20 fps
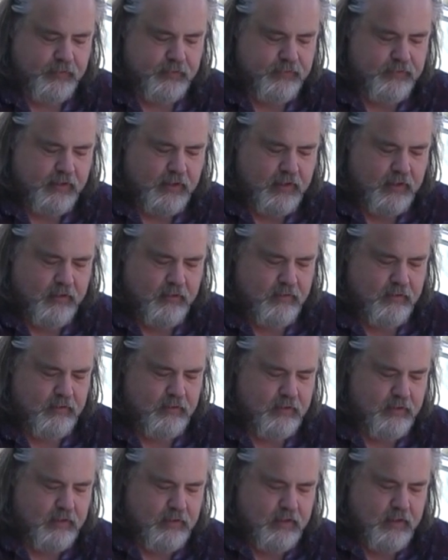So
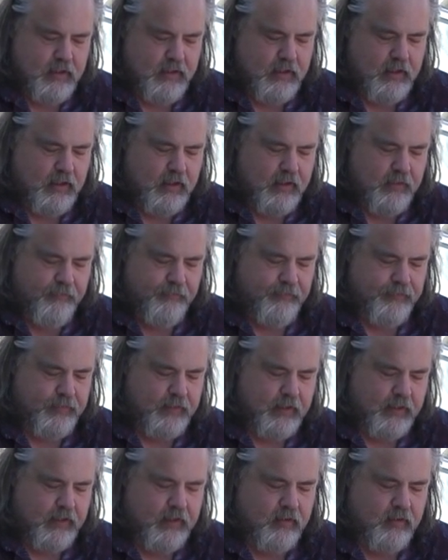I